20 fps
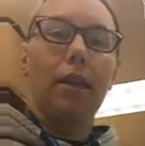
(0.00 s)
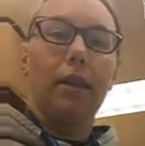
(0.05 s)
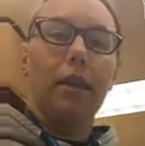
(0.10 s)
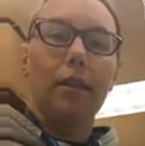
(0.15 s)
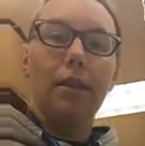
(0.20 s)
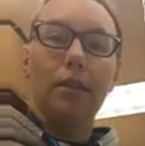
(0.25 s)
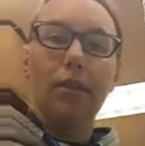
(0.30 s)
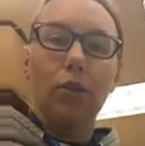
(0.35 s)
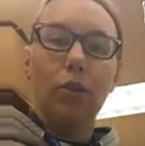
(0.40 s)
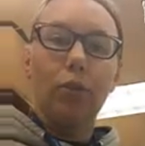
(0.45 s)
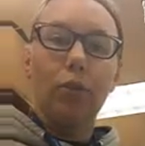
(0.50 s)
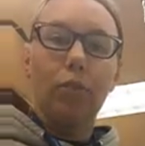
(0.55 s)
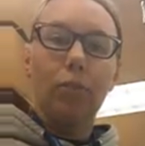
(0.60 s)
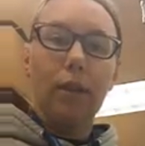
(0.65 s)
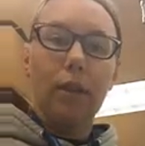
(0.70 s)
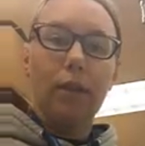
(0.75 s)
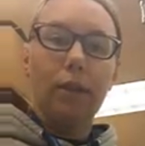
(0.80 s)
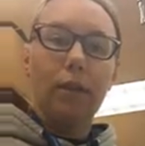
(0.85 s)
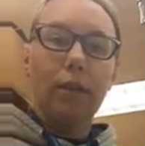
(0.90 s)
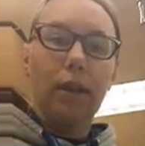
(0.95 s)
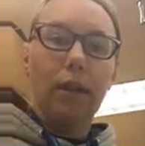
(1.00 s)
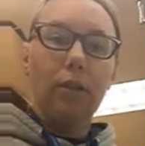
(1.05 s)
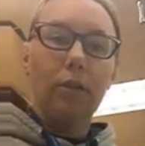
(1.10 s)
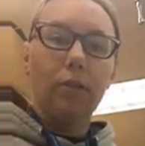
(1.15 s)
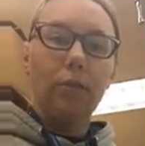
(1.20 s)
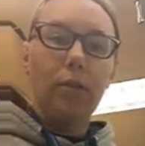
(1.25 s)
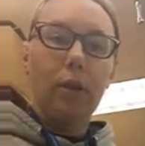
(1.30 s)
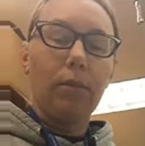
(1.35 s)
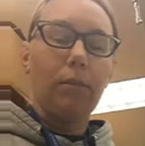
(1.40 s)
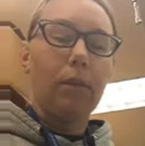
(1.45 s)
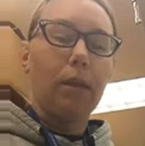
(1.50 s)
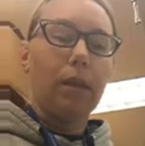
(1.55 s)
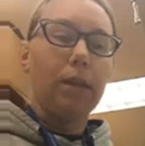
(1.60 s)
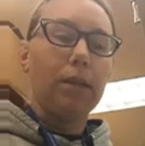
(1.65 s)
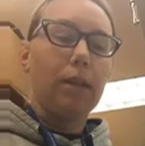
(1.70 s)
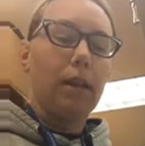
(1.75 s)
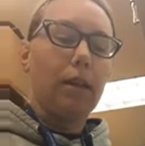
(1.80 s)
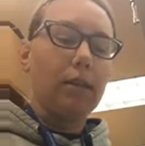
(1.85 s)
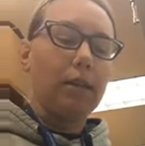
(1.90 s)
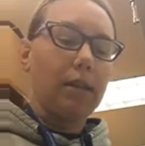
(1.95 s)
can consume blood cells, red blood
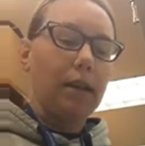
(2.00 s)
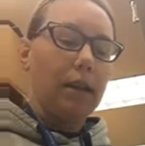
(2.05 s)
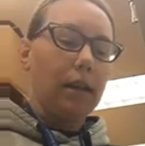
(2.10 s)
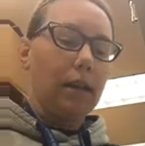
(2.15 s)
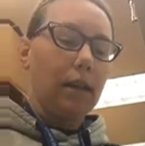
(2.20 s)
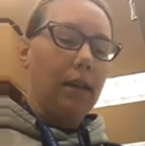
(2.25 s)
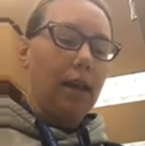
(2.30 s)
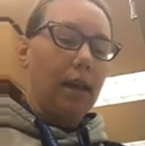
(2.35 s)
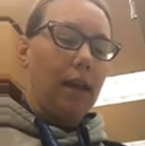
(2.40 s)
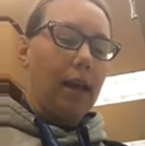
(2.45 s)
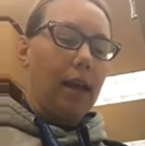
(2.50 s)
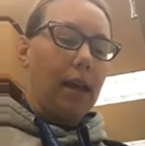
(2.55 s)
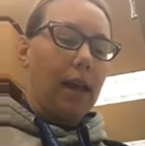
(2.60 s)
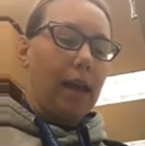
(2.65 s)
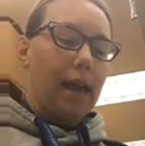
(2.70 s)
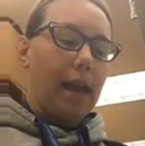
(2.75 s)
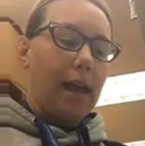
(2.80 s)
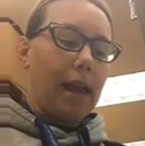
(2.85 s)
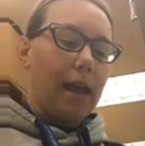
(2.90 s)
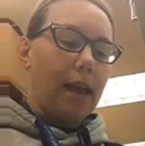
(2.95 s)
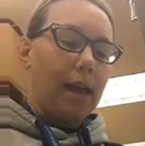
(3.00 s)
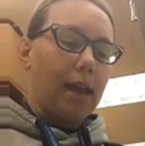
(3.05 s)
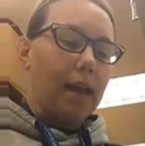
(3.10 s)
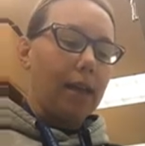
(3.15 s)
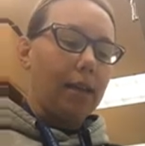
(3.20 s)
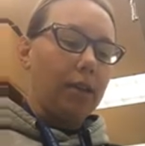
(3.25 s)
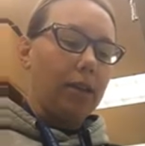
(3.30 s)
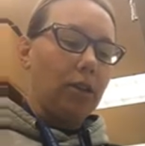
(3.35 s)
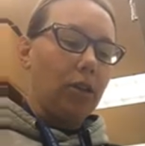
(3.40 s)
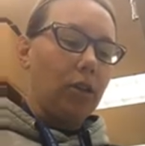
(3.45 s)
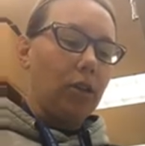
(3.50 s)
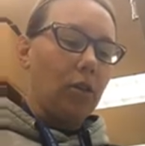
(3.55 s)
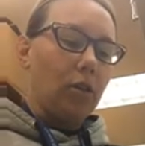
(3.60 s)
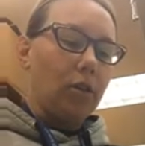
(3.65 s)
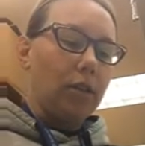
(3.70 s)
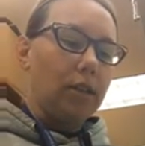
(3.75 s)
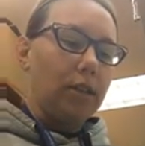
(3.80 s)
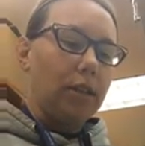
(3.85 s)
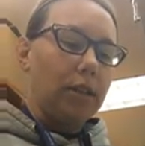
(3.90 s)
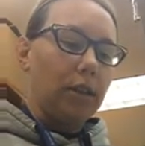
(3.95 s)
cells, and
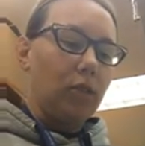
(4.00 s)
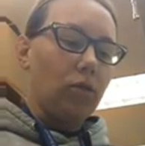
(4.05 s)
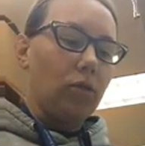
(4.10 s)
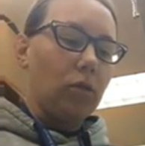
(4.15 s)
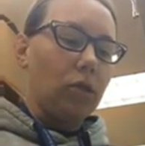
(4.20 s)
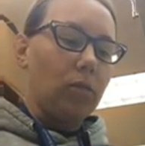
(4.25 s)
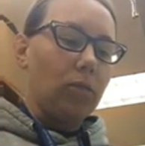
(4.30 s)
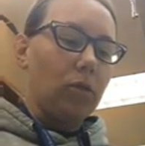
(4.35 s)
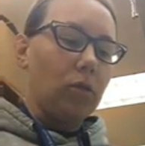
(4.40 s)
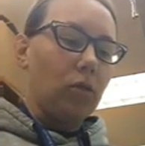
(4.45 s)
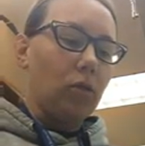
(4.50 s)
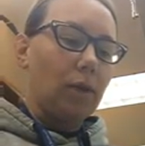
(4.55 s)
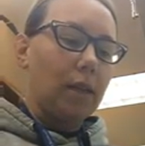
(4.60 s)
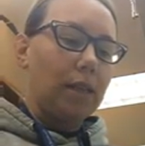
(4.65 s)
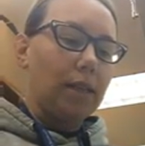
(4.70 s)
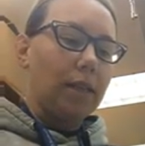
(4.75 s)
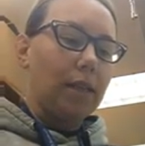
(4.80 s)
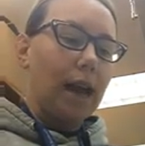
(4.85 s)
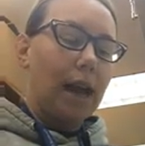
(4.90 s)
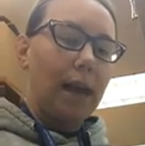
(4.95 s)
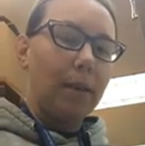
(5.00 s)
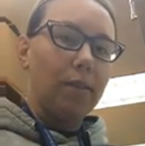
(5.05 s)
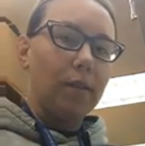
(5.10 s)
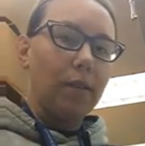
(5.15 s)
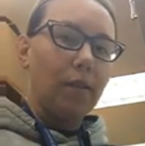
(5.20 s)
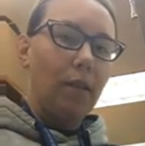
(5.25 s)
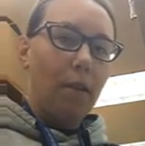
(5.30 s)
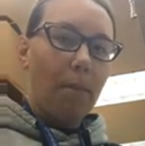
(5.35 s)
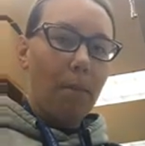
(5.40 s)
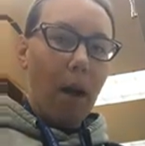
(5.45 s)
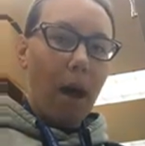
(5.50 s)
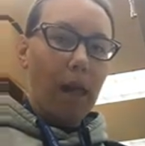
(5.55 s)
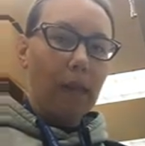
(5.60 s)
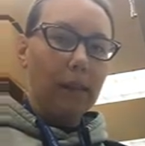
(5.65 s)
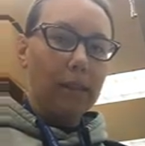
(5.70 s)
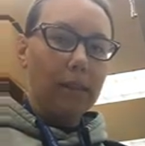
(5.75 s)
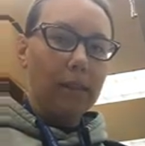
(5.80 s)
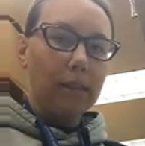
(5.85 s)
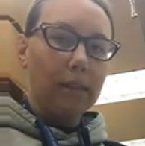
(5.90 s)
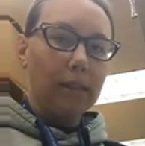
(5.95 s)
you're distinguishing between types of
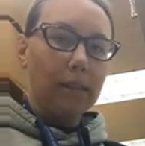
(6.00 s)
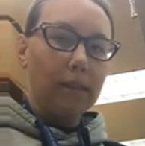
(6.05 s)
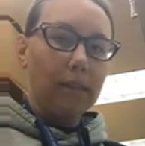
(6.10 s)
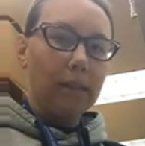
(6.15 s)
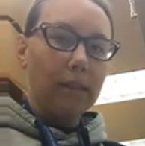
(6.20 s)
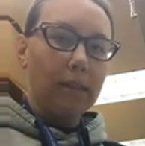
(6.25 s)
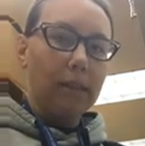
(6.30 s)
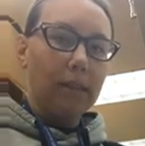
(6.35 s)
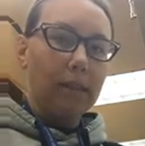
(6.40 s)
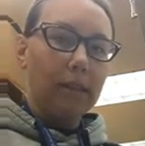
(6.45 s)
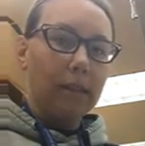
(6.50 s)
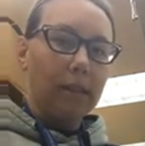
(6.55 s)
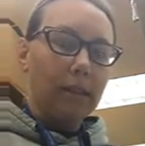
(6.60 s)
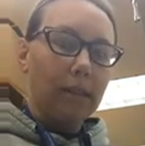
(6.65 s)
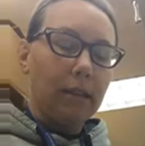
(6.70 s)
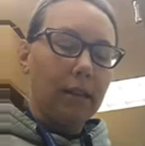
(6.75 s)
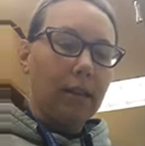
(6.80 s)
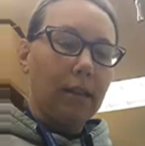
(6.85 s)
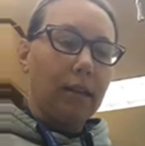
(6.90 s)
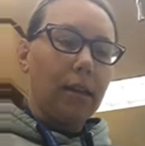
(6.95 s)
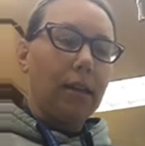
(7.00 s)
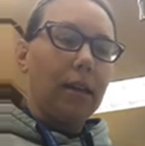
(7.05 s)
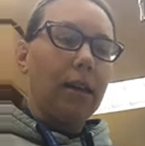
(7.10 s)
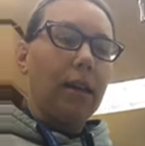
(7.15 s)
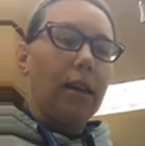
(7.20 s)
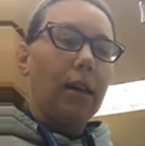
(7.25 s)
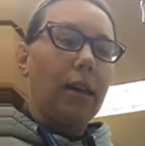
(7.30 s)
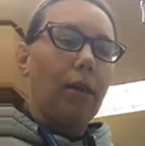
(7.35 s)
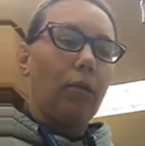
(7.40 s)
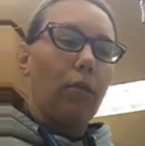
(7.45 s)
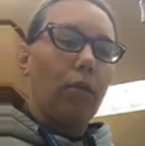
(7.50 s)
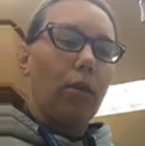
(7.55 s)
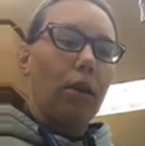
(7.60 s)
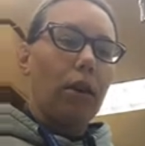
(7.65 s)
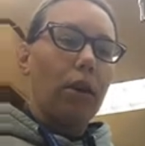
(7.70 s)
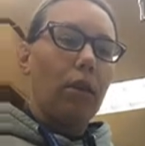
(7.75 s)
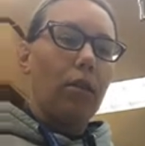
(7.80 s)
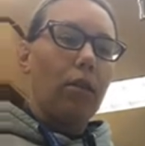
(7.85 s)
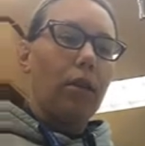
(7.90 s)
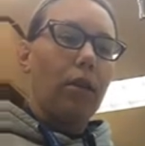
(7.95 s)
hemolysis, and we're
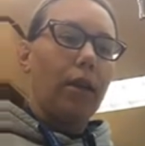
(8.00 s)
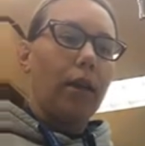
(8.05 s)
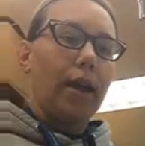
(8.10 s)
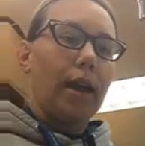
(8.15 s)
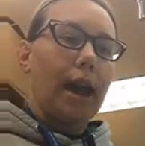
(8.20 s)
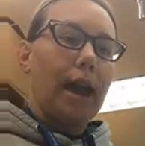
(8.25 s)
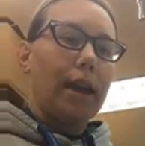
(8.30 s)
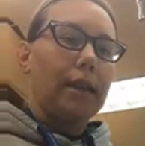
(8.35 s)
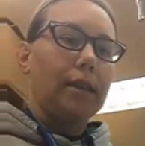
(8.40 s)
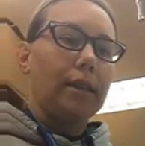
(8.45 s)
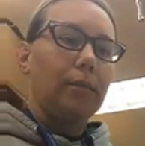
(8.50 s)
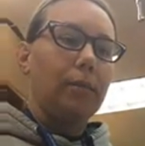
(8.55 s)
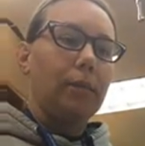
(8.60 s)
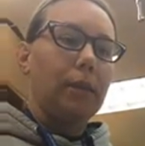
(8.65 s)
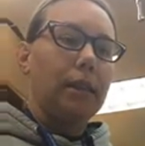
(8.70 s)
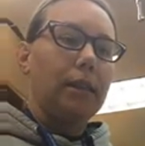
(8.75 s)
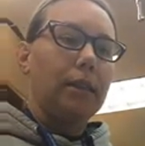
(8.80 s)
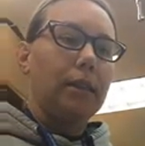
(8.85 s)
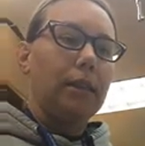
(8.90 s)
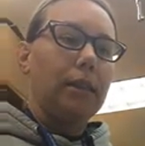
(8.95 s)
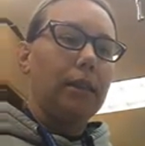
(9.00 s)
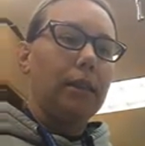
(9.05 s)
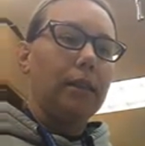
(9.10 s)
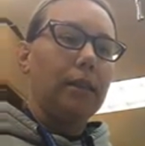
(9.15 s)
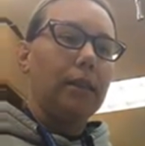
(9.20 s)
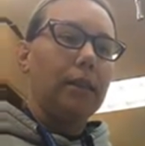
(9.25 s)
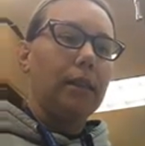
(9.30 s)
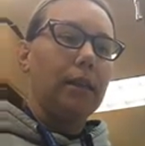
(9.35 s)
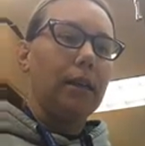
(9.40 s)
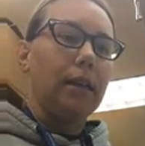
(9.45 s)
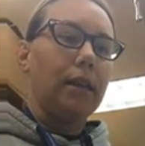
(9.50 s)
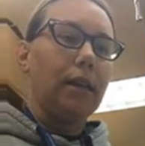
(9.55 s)
going to look at a species